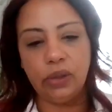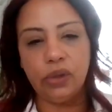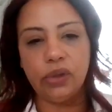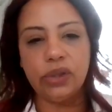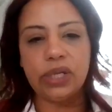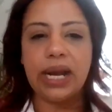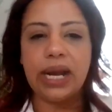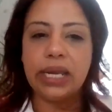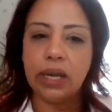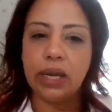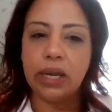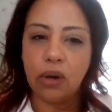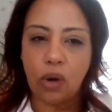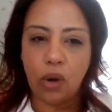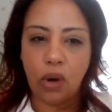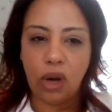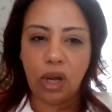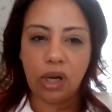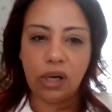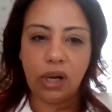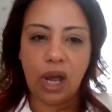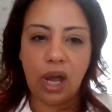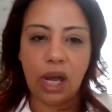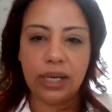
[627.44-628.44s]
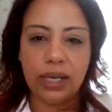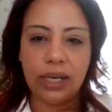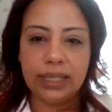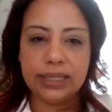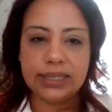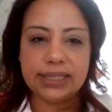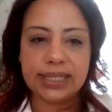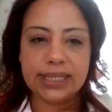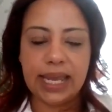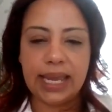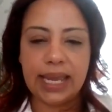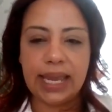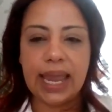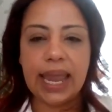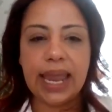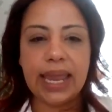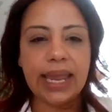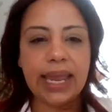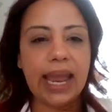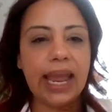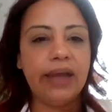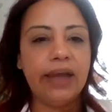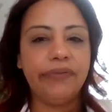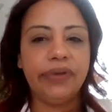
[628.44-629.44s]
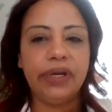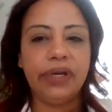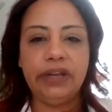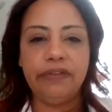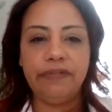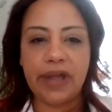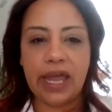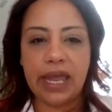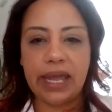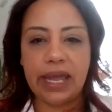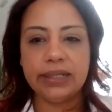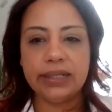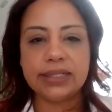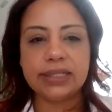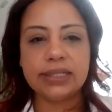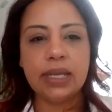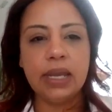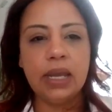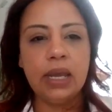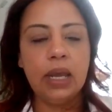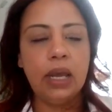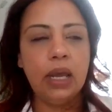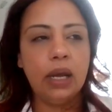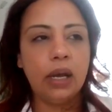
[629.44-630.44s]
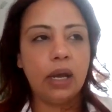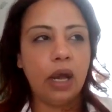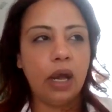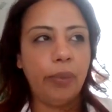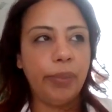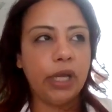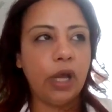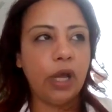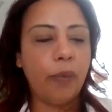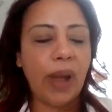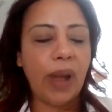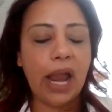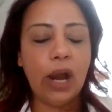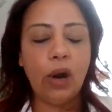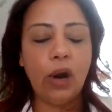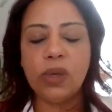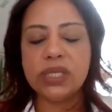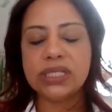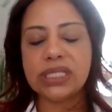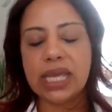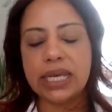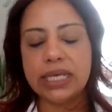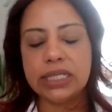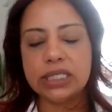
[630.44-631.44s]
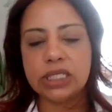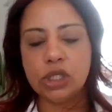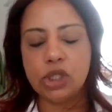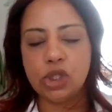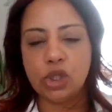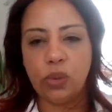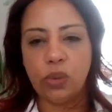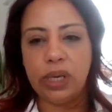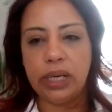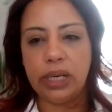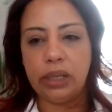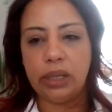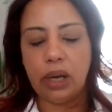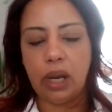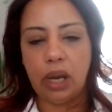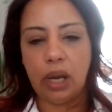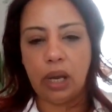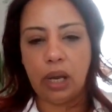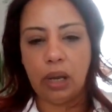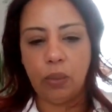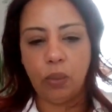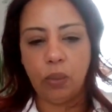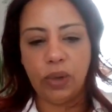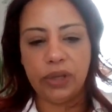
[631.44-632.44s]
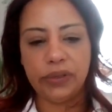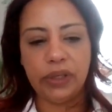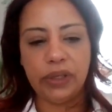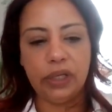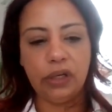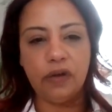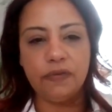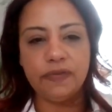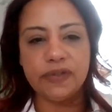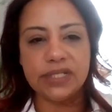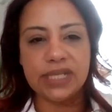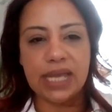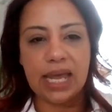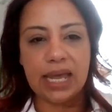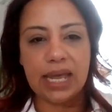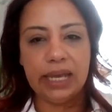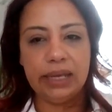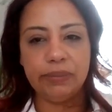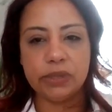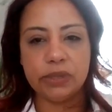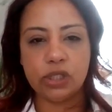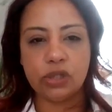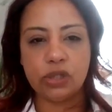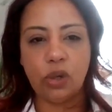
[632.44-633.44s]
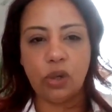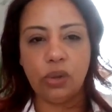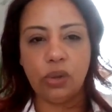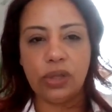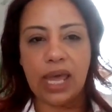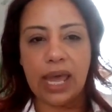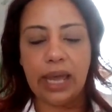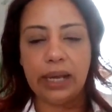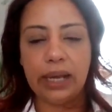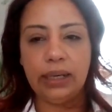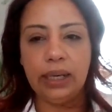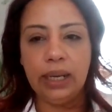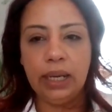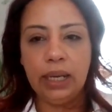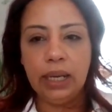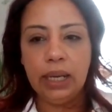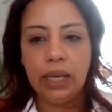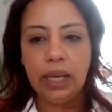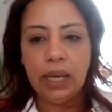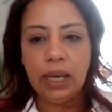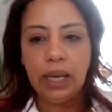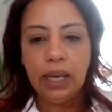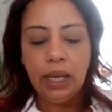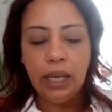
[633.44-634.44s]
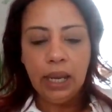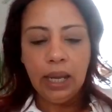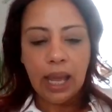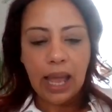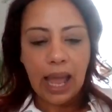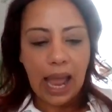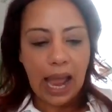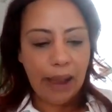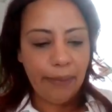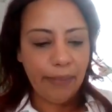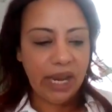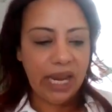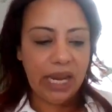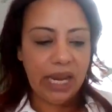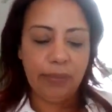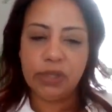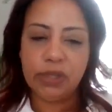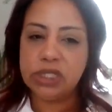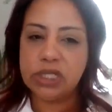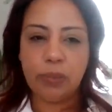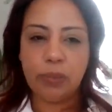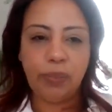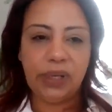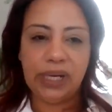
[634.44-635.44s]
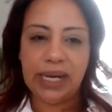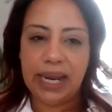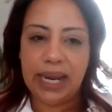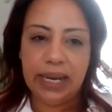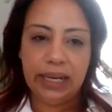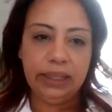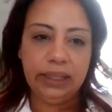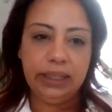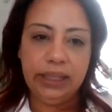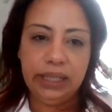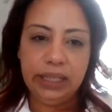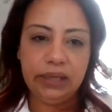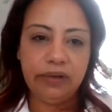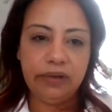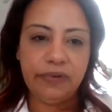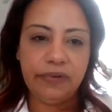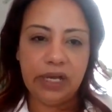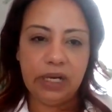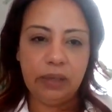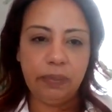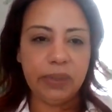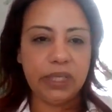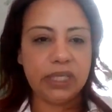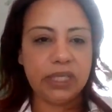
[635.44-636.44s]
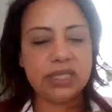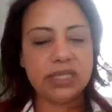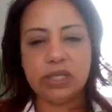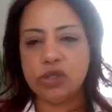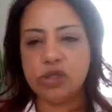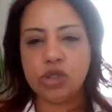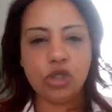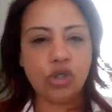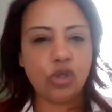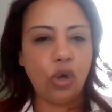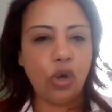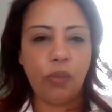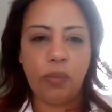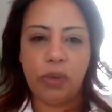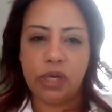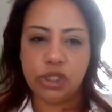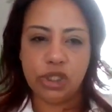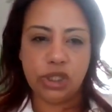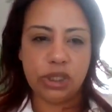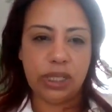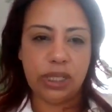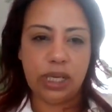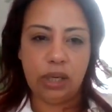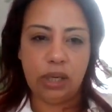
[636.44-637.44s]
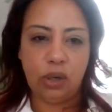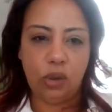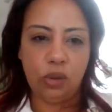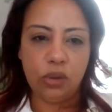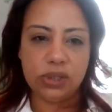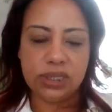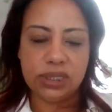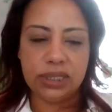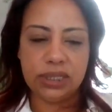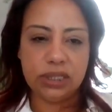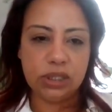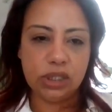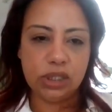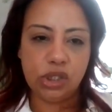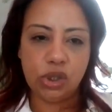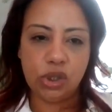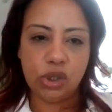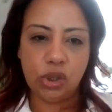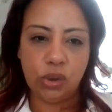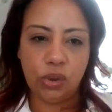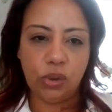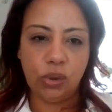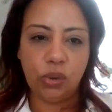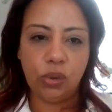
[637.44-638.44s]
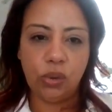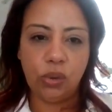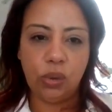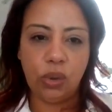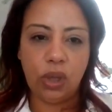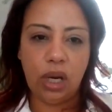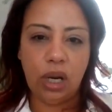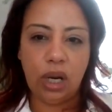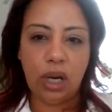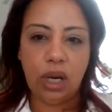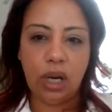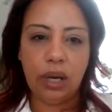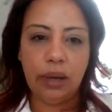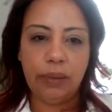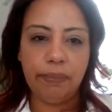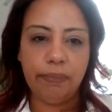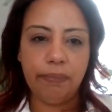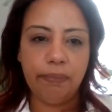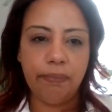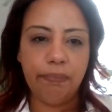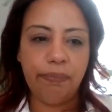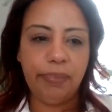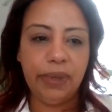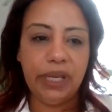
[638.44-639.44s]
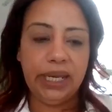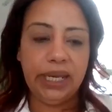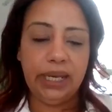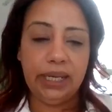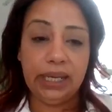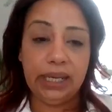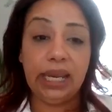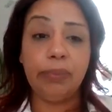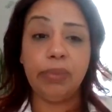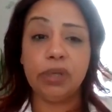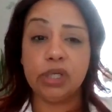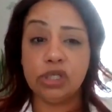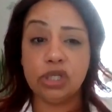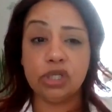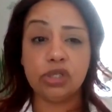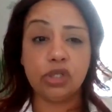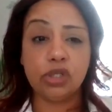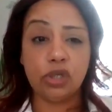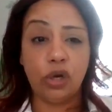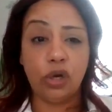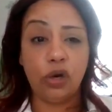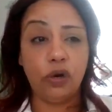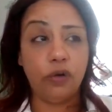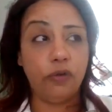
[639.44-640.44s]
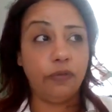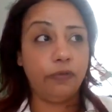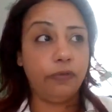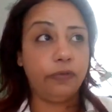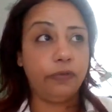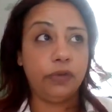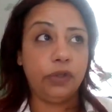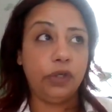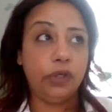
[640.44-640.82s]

that I can call on and say, hey, I have an event coming up. I always like to do it with enough time so that I'm able to plan the event, because there's so much that goes into being able to serve